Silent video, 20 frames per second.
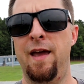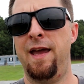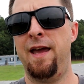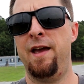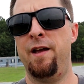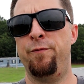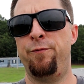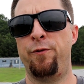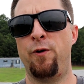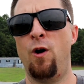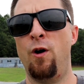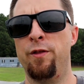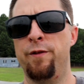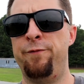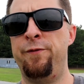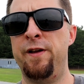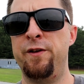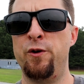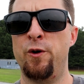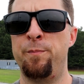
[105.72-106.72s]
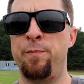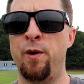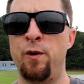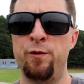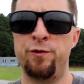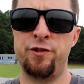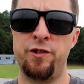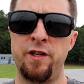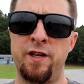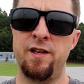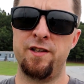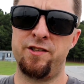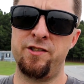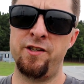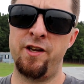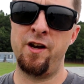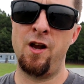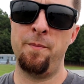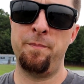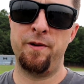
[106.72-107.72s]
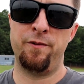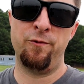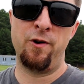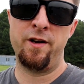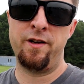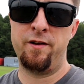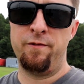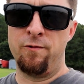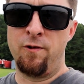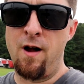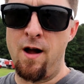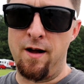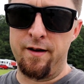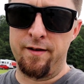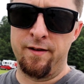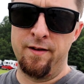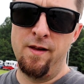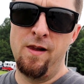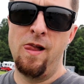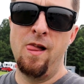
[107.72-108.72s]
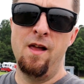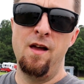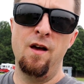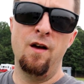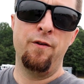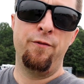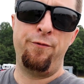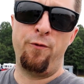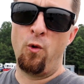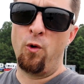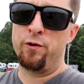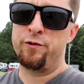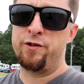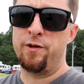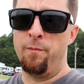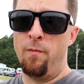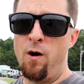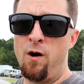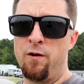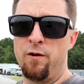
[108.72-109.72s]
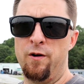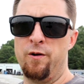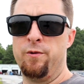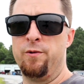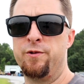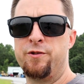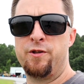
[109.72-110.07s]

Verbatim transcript: and for all the vendor booths to get set up and ready to rock for tomorrow.